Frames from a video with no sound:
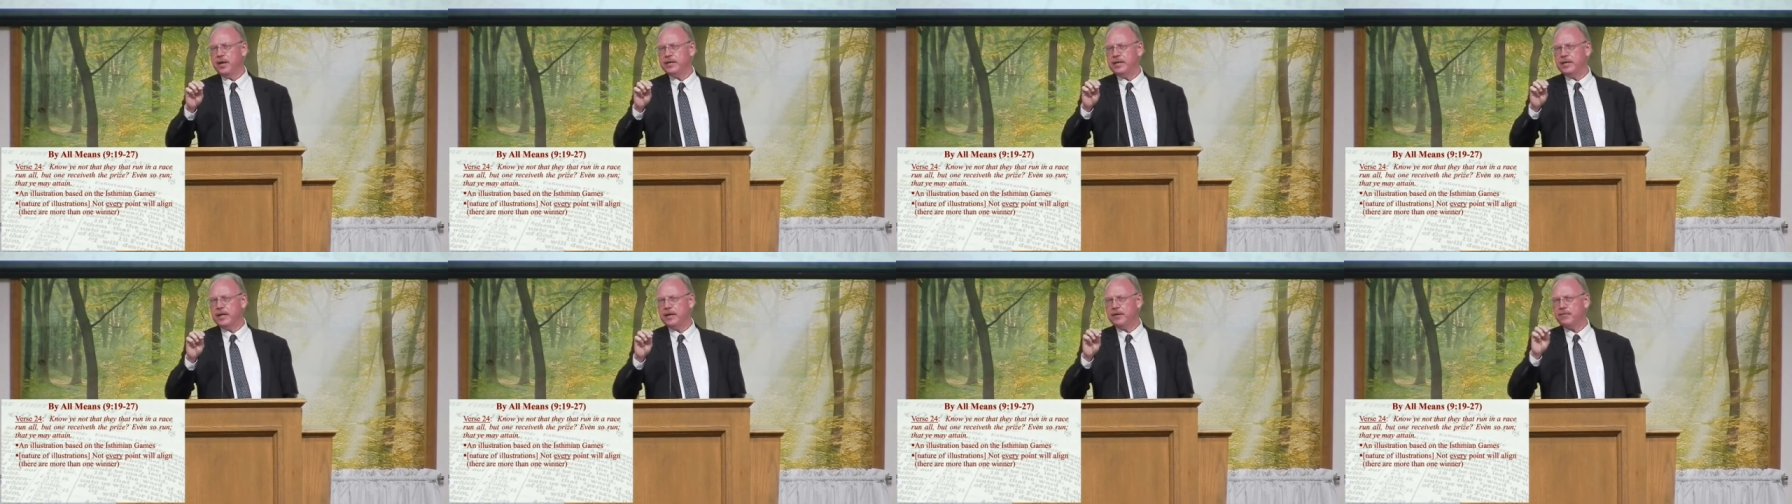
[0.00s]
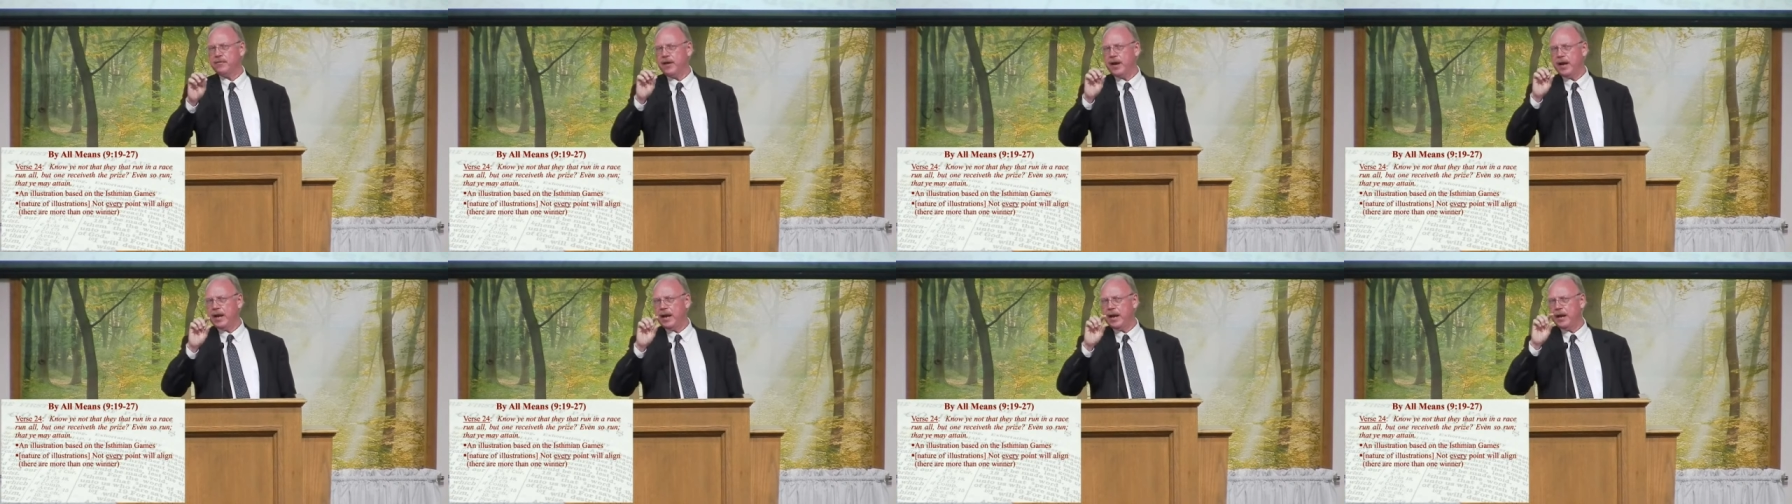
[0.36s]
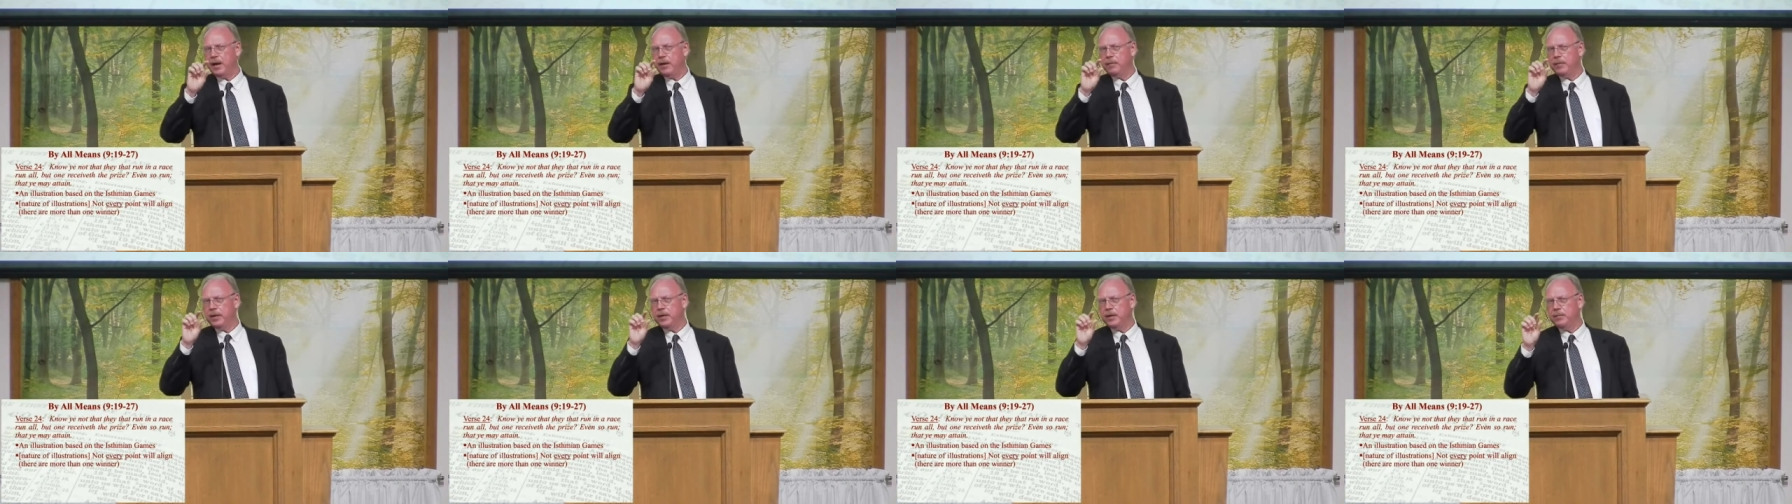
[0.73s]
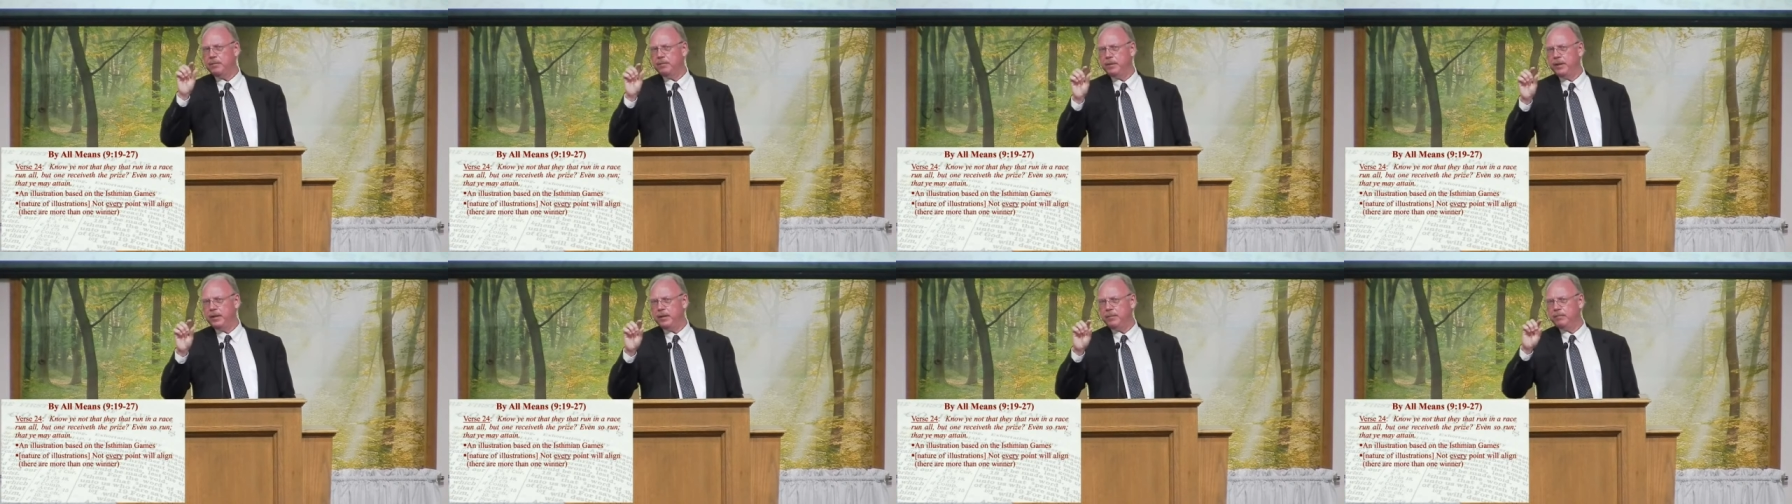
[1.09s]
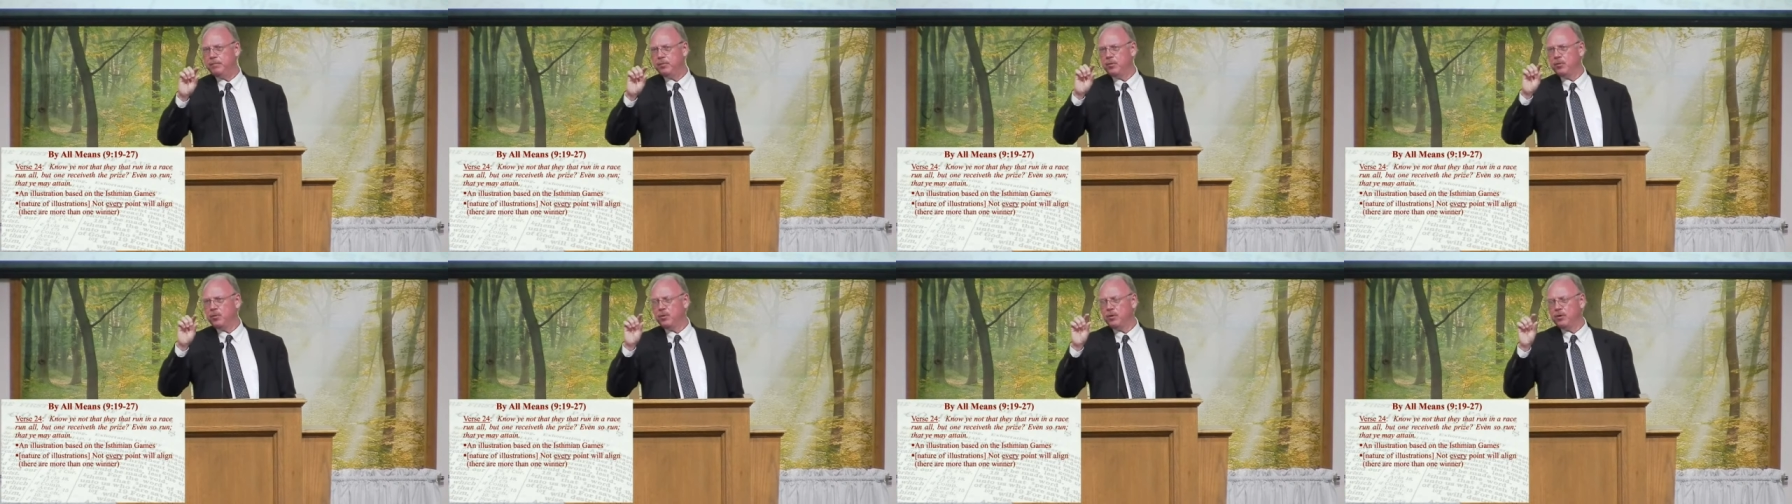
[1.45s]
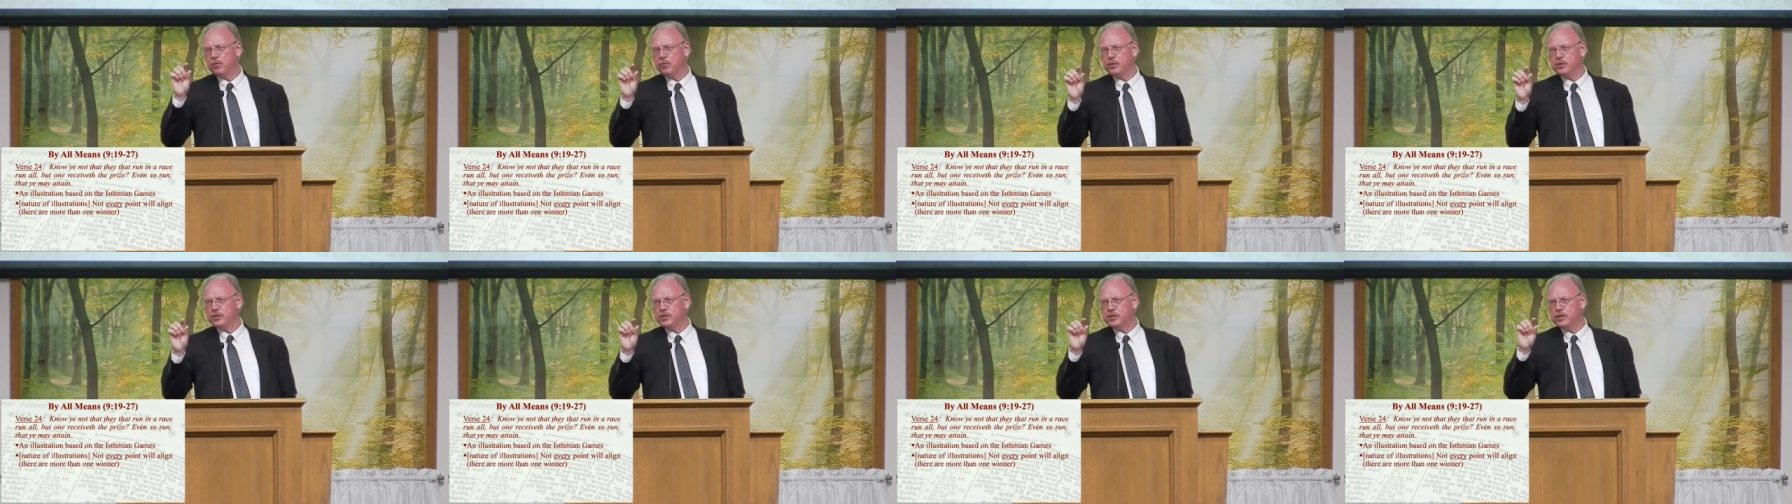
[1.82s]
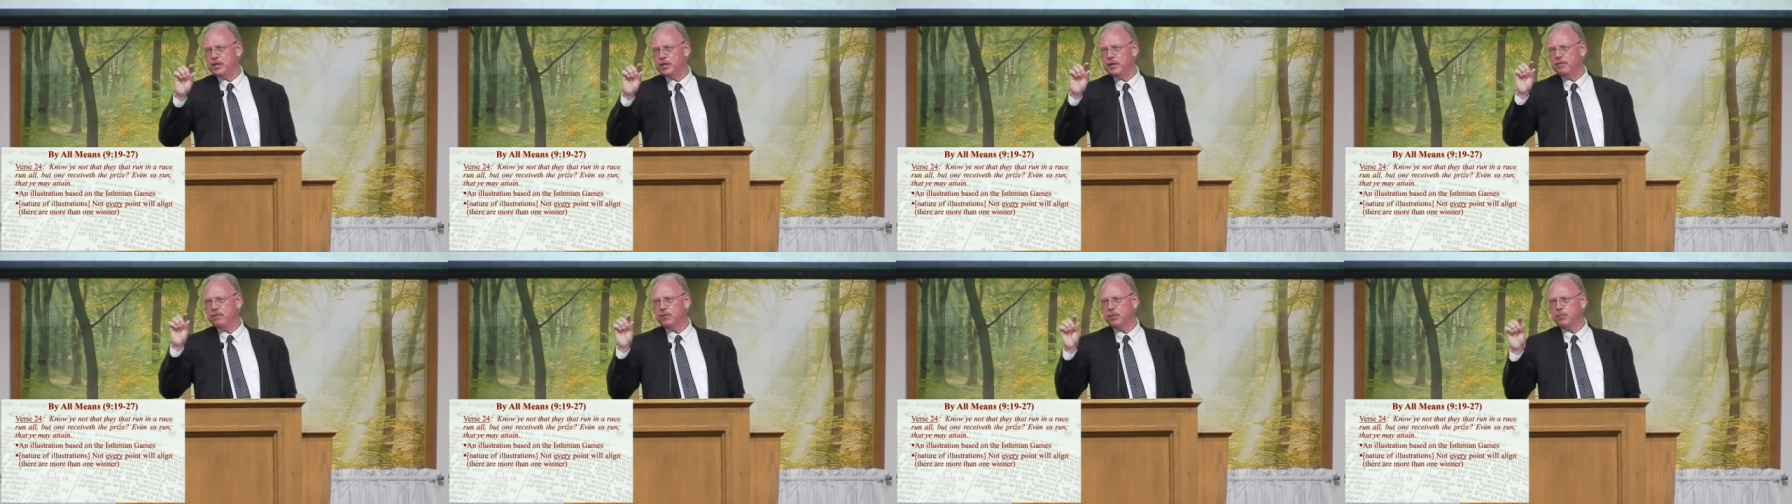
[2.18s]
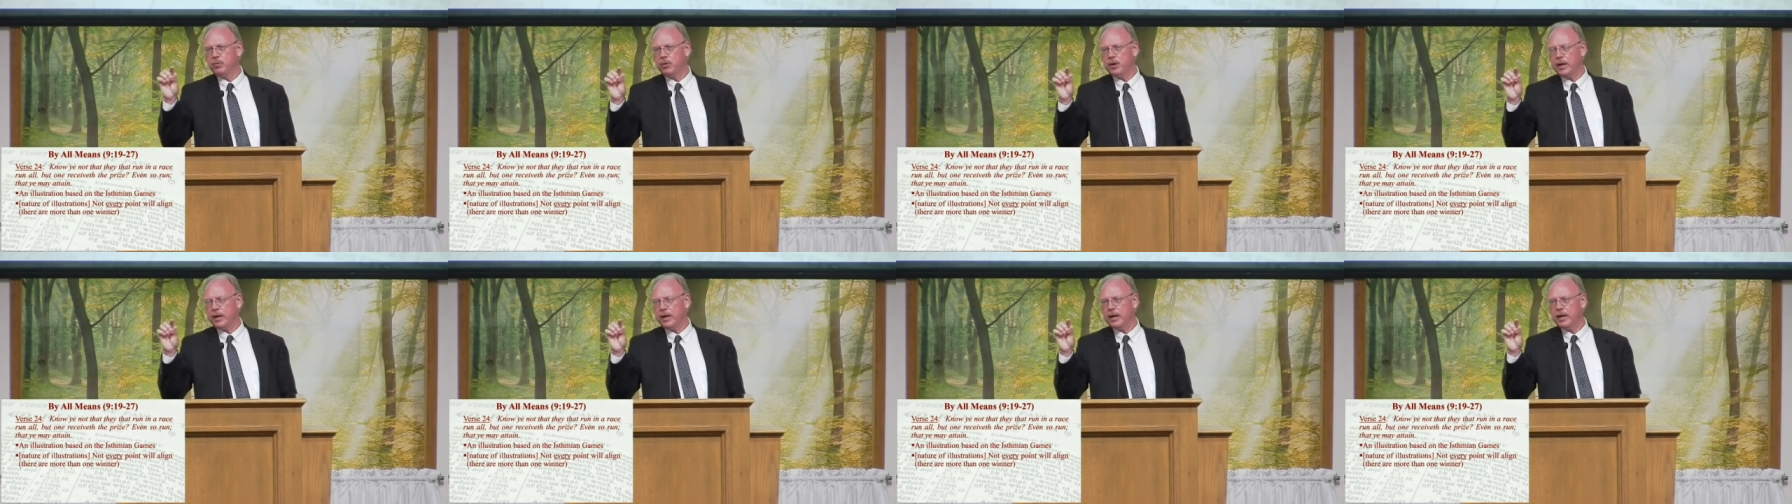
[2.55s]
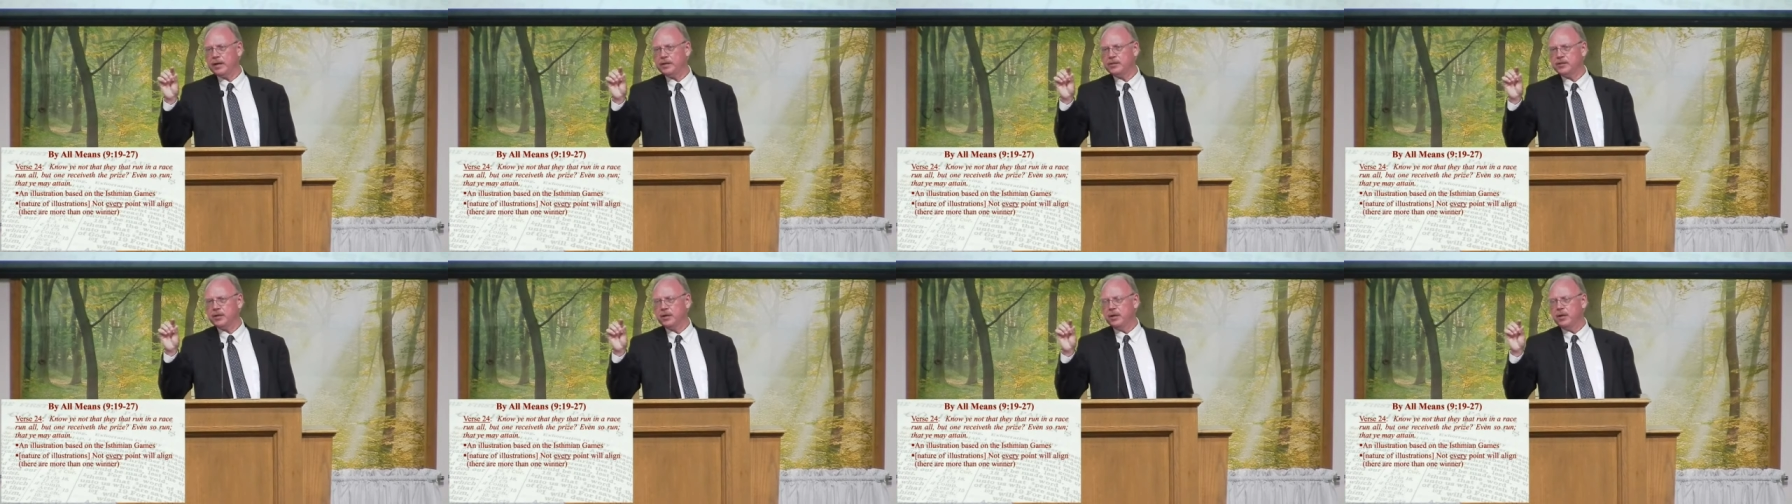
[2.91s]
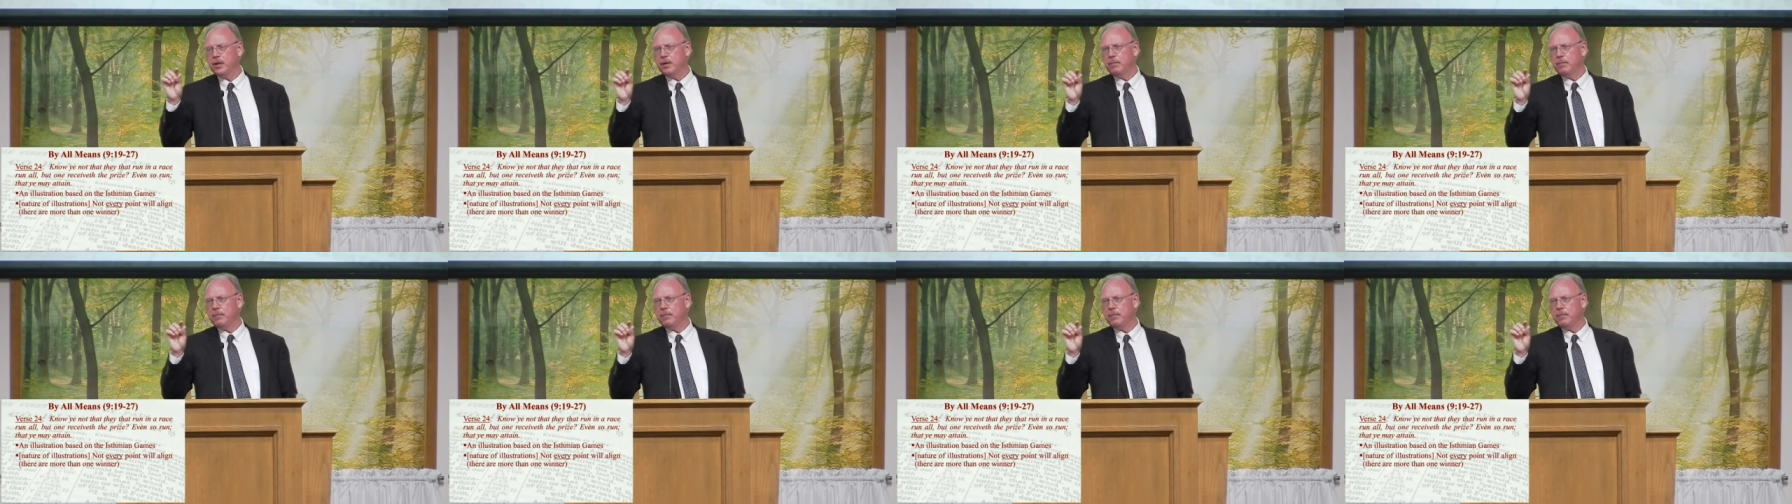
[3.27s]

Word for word: identify how many people will receive the prize,